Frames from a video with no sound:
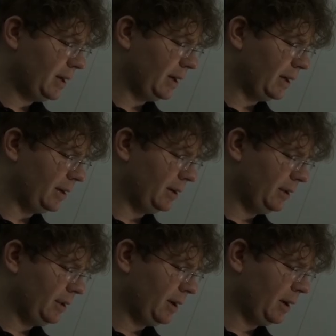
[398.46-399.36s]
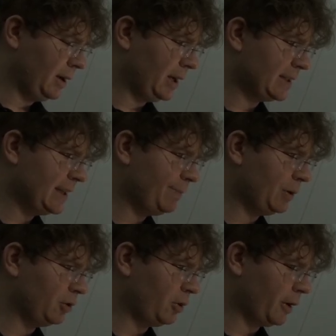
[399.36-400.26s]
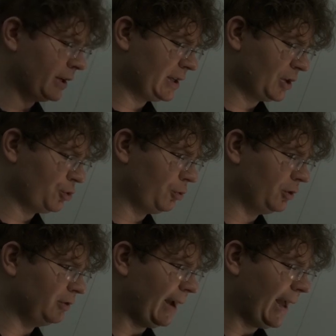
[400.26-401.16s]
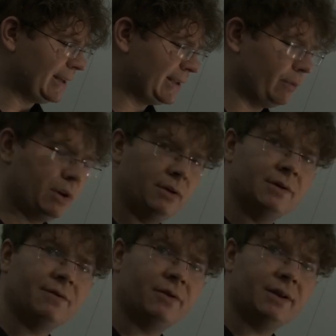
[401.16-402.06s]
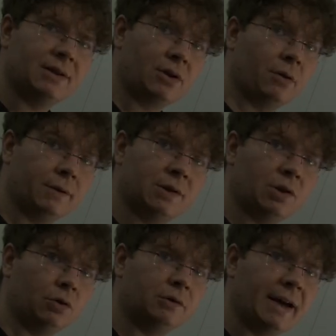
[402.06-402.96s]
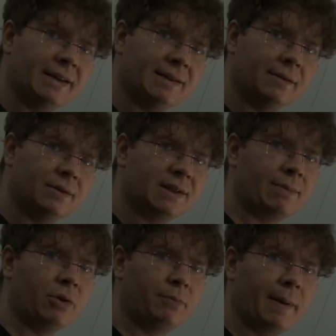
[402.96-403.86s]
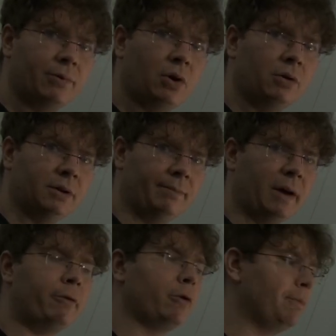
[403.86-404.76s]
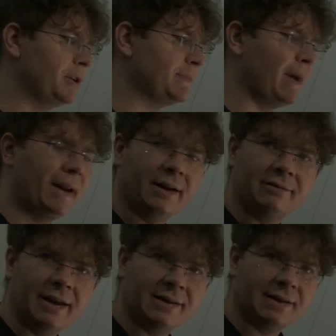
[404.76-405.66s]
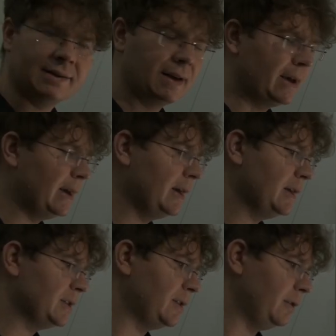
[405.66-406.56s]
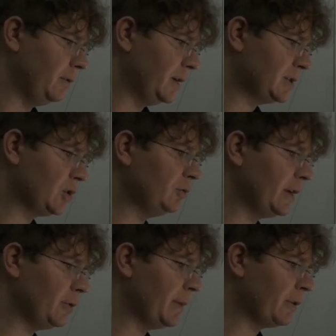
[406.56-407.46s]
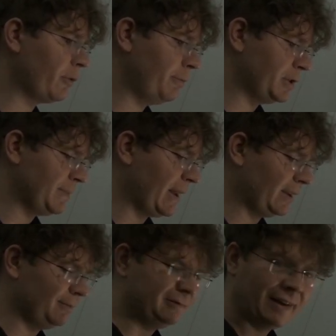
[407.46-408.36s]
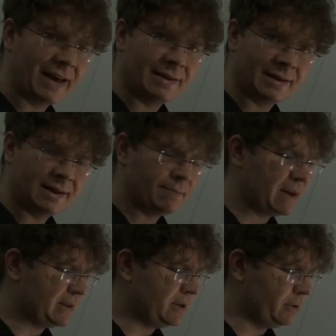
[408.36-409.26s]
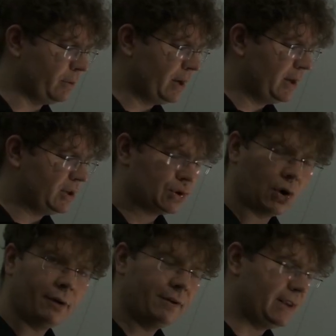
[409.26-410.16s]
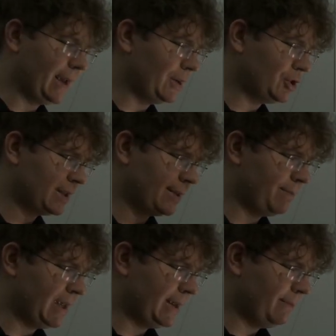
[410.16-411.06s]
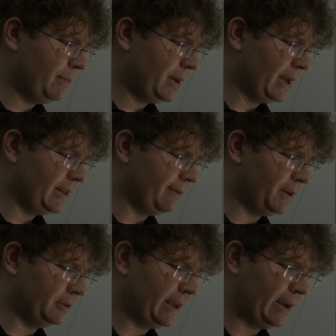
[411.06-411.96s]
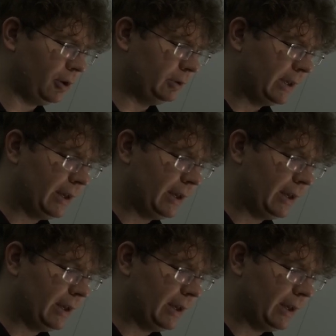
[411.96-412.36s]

A typical architectural glass that we use for this is called solite. Some other people call it microprismatic lenses. So a solite or microprismatic lens is meant to soften the edges of the beam and the field angle